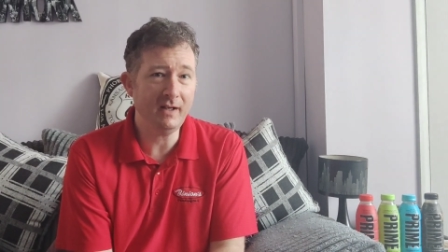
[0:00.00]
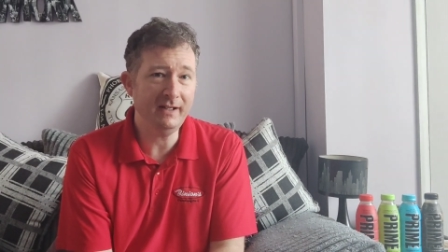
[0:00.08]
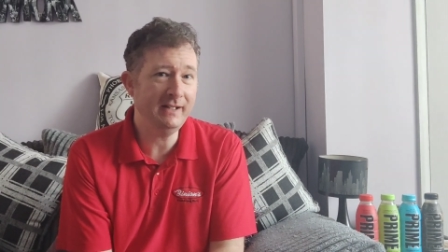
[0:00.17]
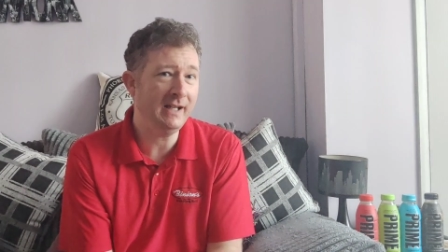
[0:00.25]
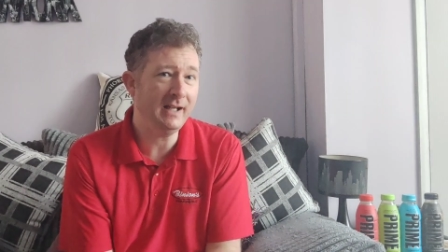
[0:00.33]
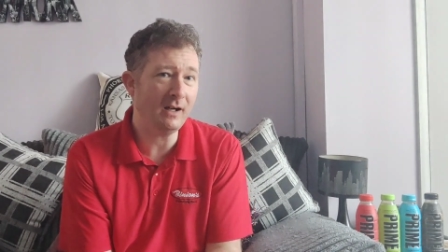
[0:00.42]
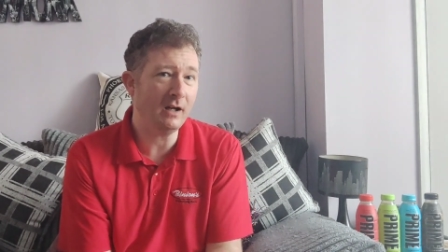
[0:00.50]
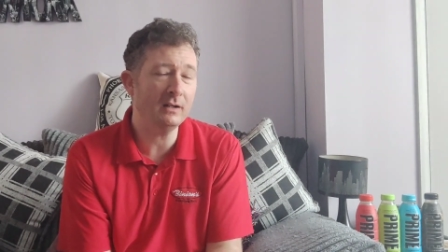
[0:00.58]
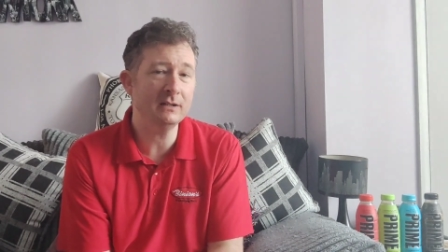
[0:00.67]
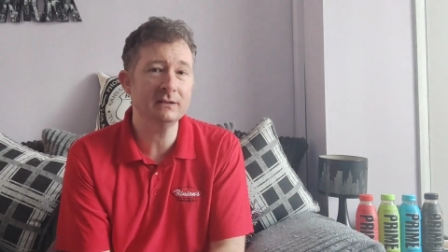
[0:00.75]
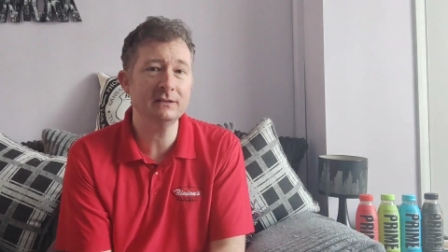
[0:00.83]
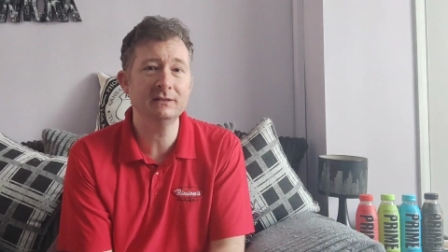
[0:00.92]
yeah,
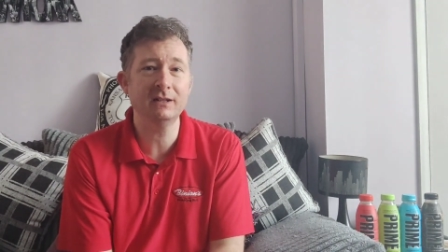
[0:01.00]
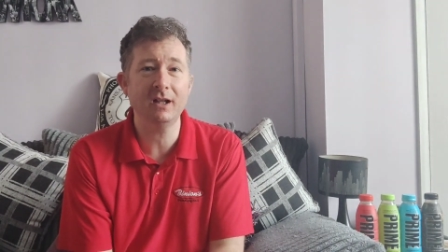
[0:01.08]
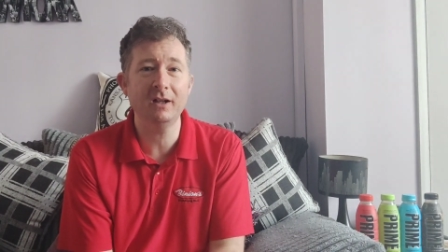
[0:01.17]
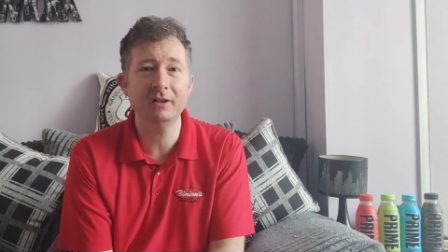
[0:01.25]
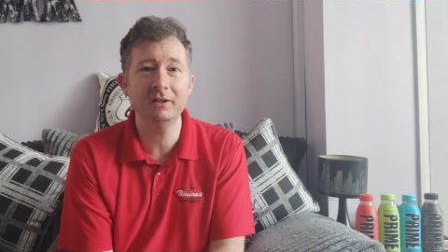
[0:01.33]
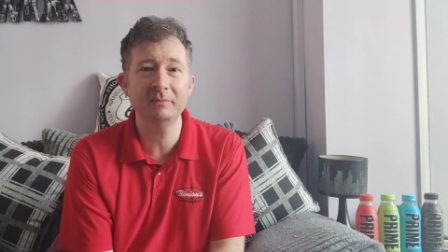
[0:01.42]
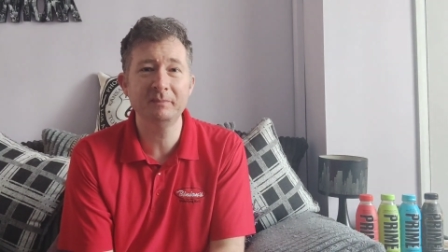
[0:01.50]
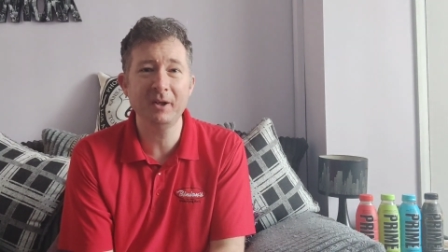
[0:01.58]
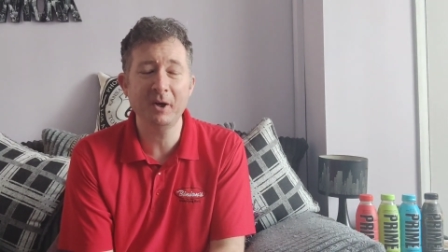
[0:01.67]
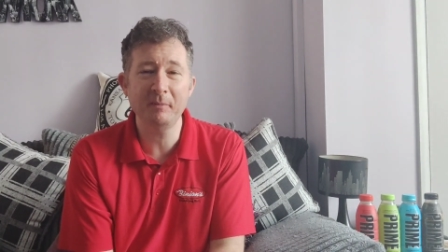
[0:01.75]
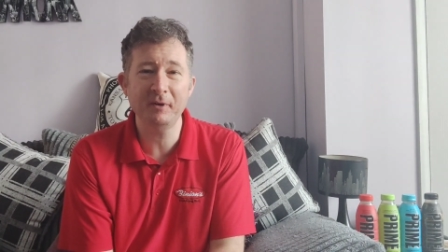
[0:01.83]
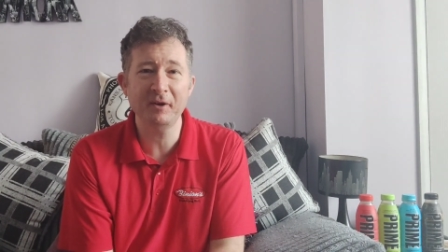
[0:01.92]
I'll I'll be
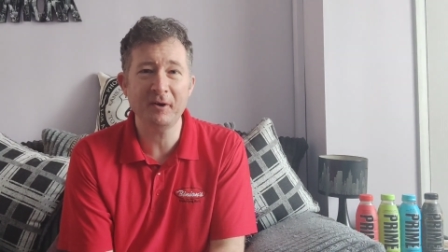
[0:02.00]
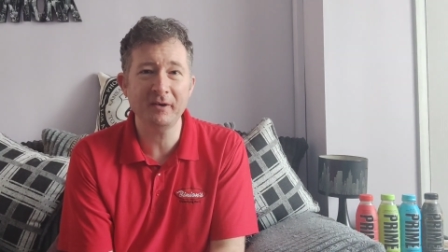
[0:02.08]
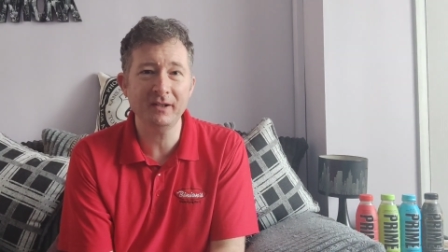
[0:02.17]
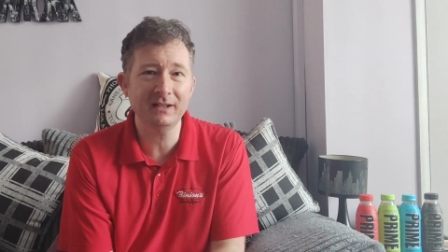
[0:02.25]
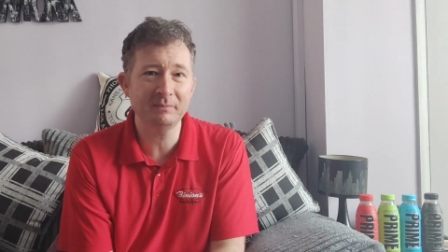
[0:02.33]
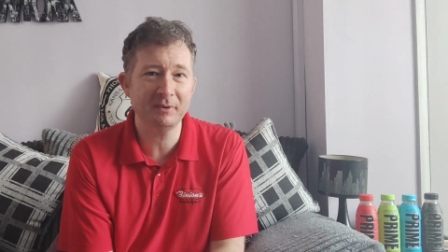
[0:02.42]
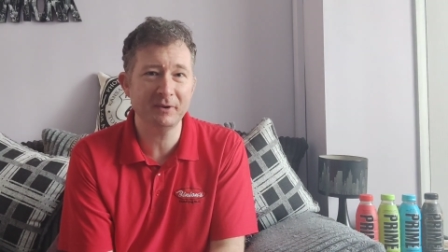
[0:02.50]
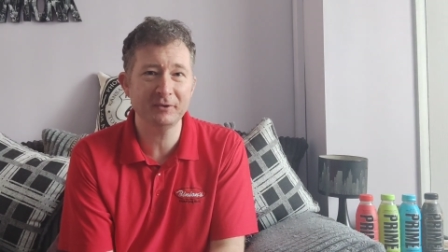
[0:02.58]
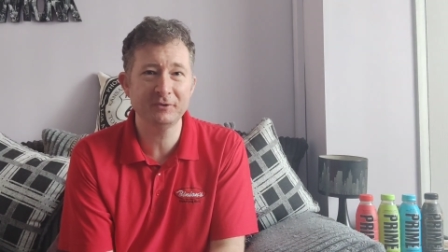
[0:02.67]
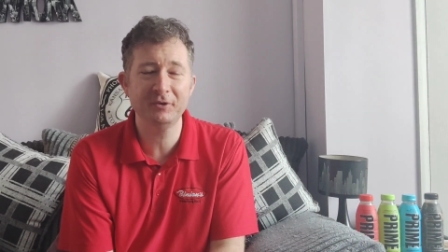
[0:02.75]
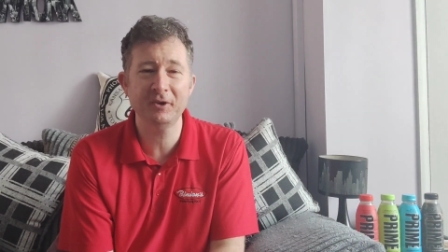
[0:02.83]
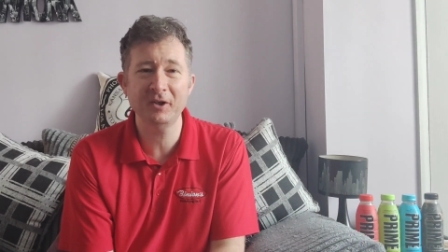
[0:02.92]
open and honest, but I'll
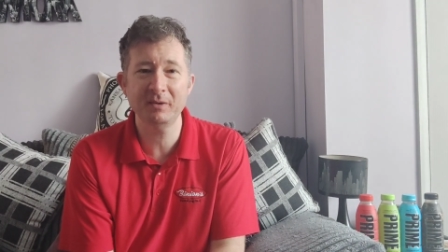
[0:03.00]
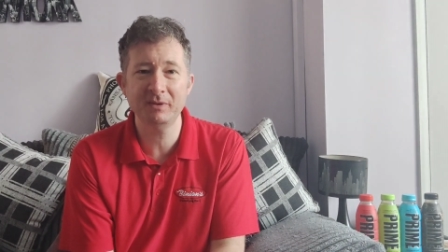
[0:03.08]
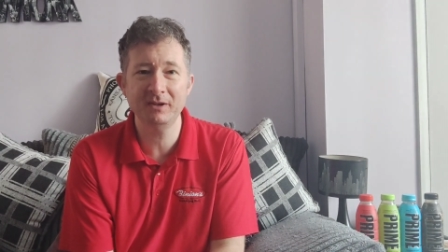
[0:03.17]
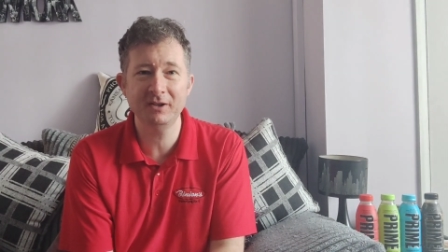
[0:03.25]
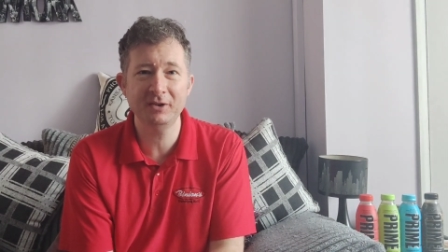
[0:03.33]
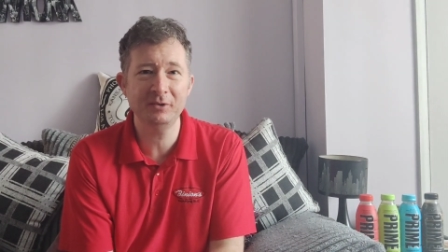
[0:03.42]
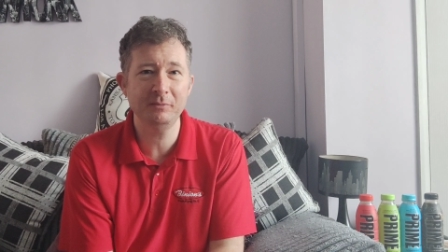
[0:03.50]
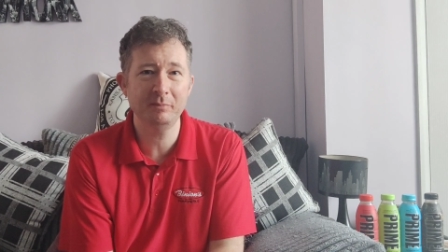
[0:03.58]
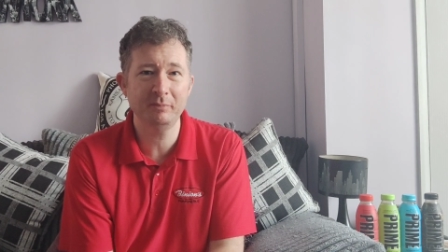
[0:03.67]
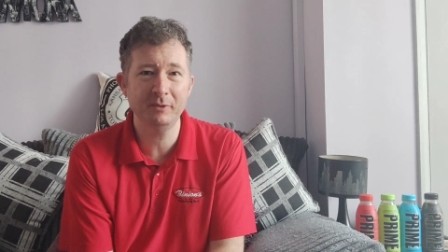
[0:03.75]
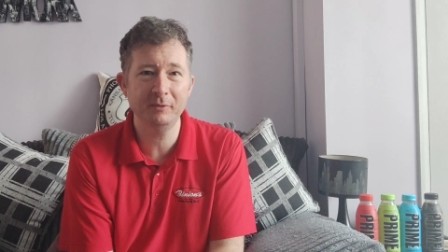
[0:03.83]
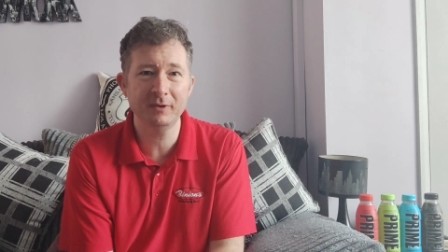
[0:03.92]
try not to be too
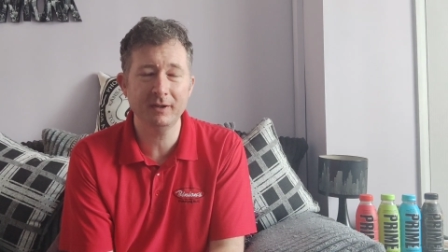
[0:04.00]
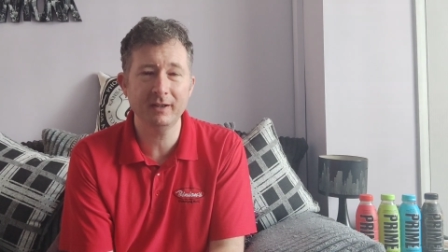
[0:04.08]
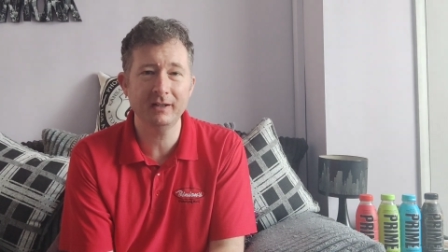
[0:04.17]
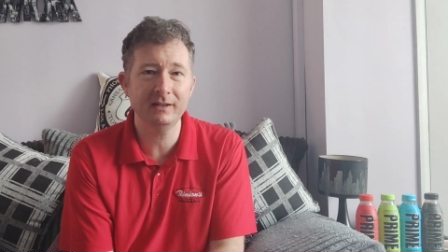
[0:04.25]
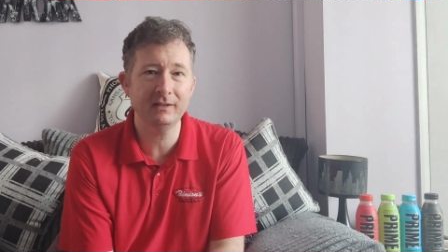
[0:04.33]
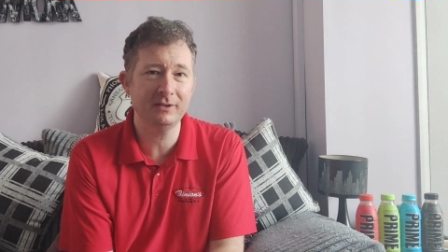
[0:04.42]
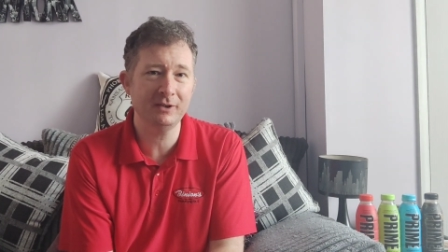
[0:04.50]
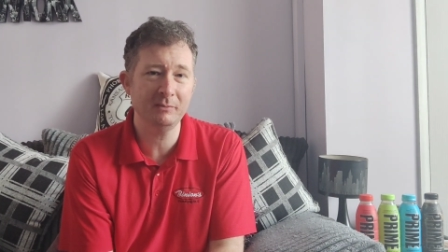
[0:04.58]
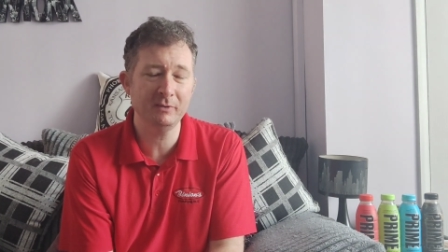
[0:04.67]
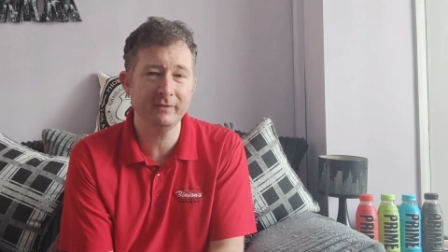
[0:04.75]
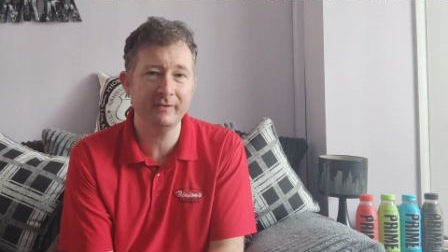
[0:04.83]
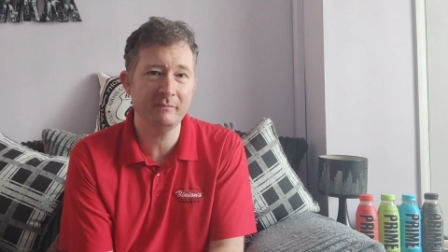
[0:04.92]
brutal and too
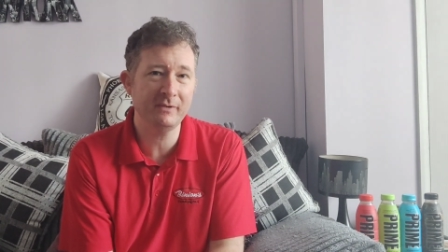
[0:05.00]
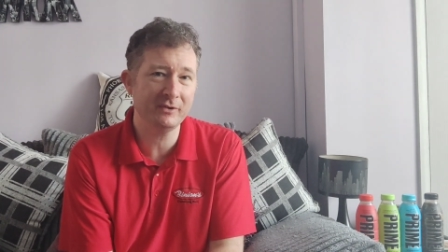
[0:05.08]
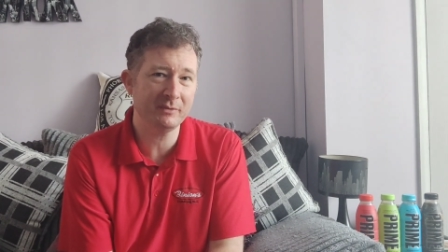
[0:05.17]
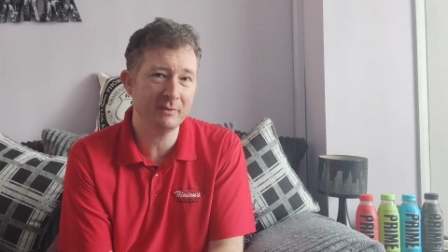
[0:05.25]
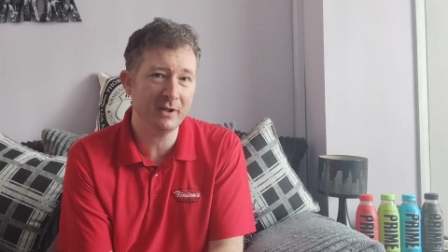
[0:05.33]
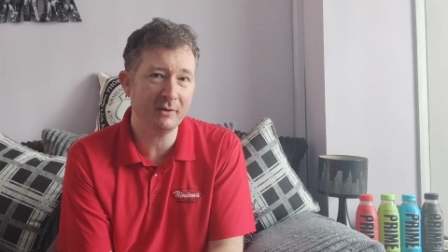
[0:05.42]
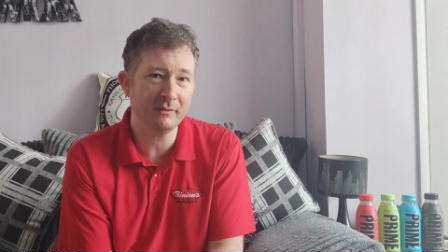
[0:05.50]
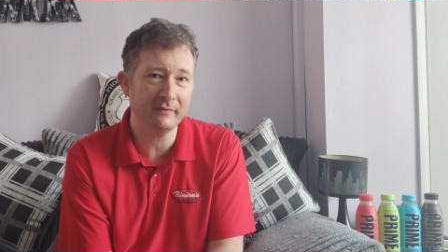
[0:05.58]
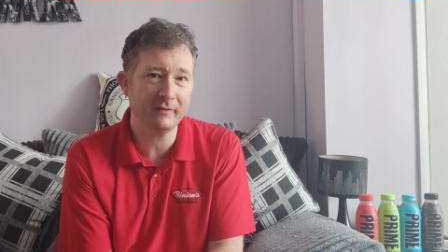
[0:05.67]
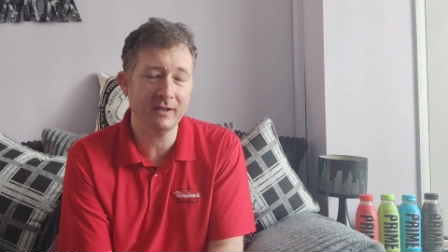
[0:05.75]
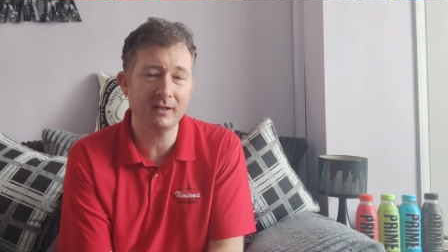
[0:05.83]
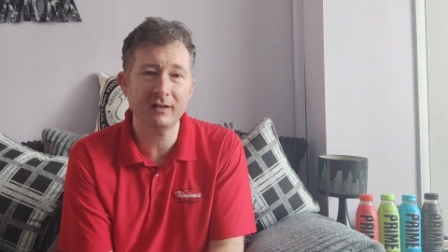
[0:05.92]
much of a miserable old
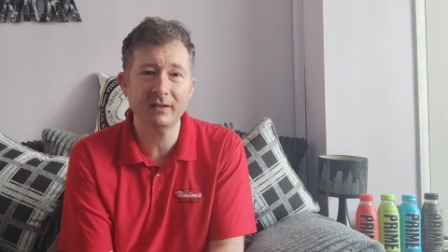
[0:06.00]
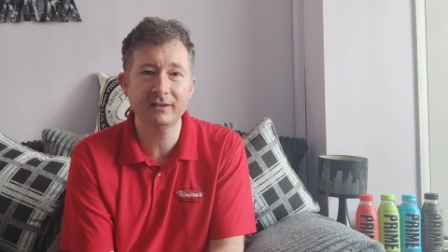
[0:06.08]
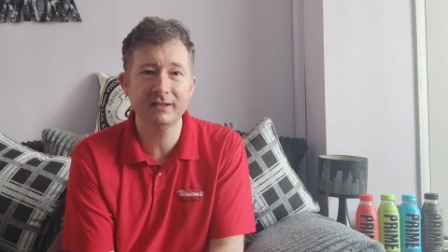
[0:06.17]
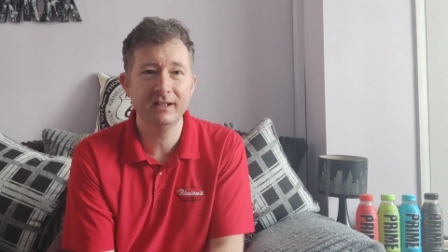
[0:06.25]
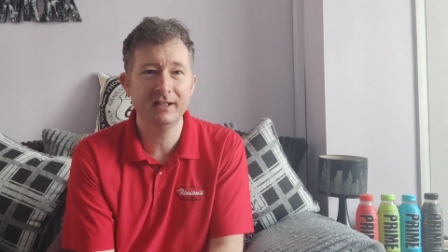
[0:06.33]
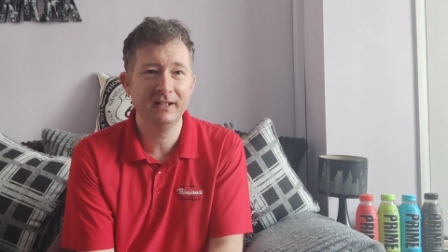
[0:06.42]
fart